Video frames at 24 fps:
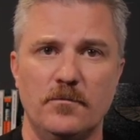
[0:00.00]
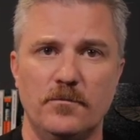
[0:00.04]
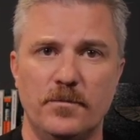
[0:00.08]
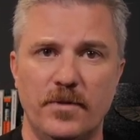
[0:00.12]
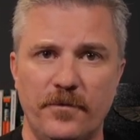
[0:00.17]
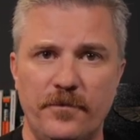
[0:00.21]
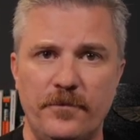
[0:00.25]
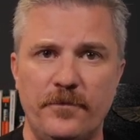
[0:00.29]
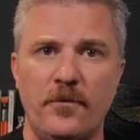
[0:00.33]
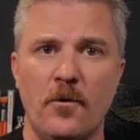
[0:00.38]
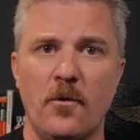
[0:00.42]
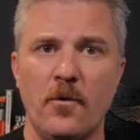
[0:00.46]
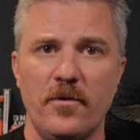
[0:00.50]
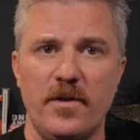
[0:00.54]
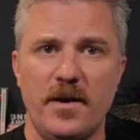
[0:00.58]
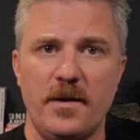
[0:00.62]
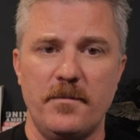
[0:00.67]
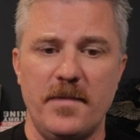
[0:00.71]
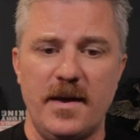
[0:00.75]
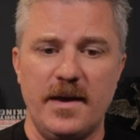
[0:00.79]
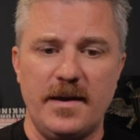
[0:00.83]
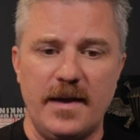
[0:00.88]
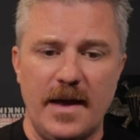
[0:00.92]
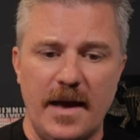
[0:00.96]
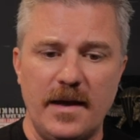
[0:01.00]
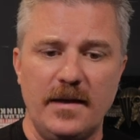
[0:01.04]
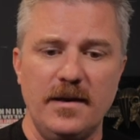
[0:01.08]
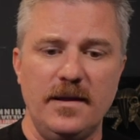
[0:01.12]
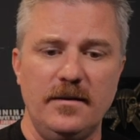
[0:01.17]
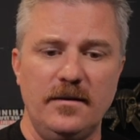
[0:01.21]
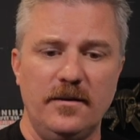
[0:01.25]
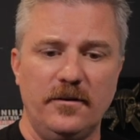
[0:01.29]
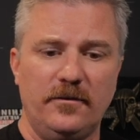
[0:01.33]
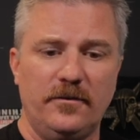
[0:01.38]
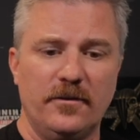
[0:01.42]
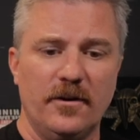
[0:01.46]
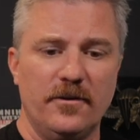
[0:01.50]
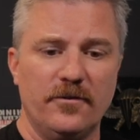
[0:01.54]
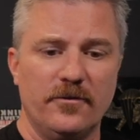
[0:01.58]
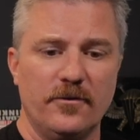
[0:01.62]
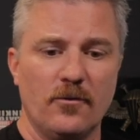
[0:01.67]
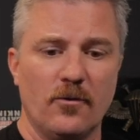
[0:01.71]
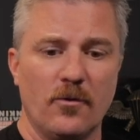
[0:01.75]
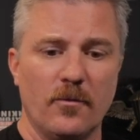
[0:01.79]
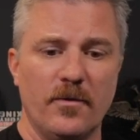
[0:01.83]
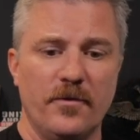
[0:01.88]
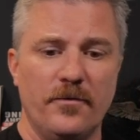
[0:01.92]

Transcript: before they make any decision or